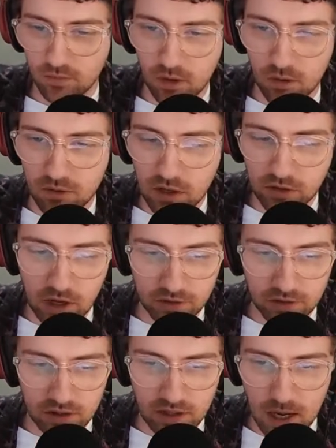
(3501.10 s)

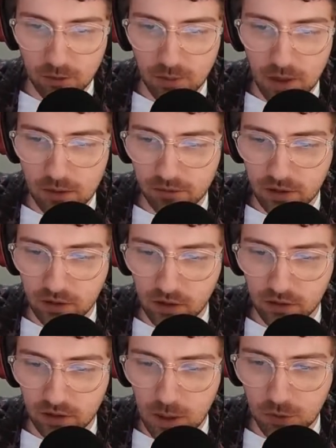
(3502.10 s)
Fantastic games, man.
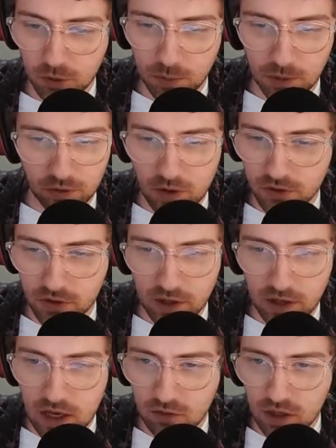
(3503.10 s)
Fantastic games, especially their
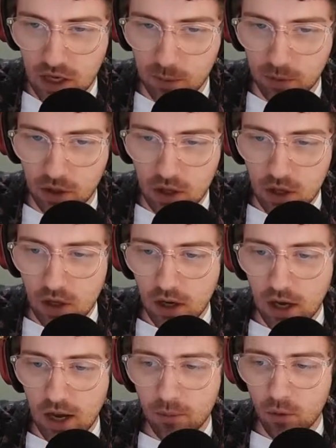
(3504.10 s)
Sunday evening games.
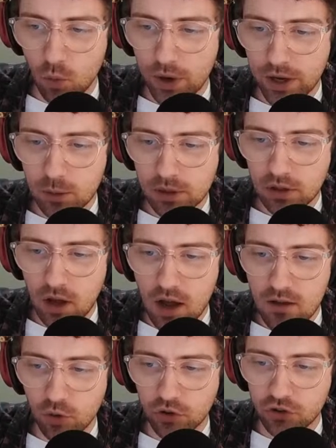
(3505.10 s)
We're going to be
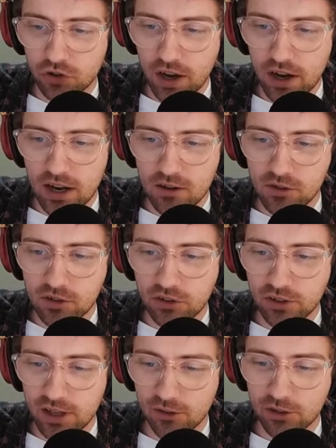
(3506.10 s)
live on Saturday for
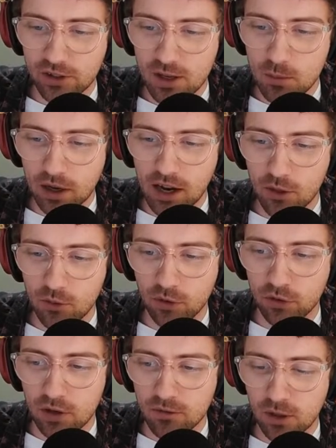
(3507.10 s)
City FC, Macarthur
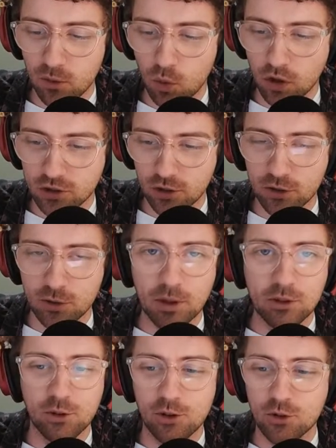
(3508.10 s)
FC for the watch long, so make
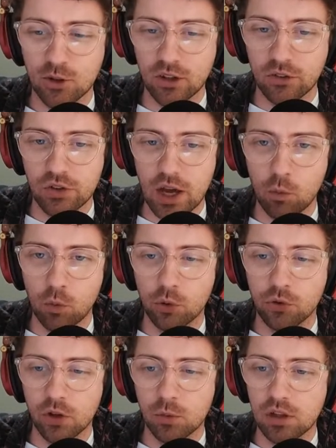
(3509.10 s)
sure to join us for that. We're
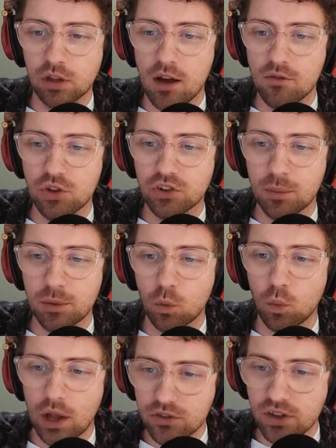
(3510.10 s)
also going to be live this coming
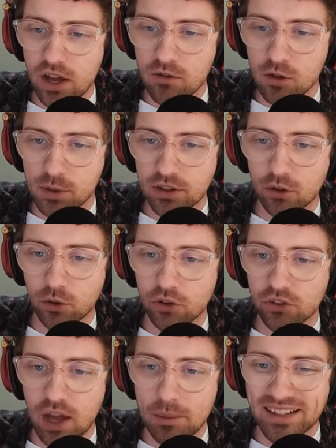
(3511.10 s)
Wednesday for the
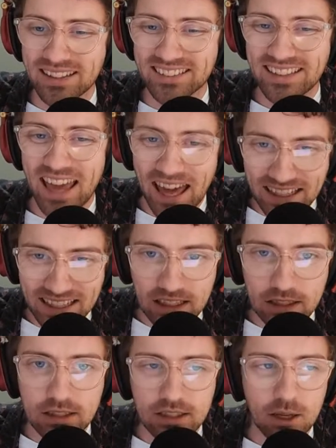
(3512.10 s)
Matildas game against Canada.
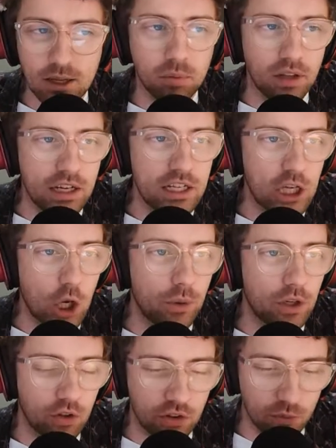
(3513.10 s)
Plenty
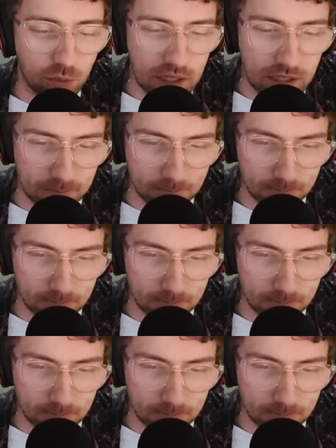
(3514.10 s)
going on this week.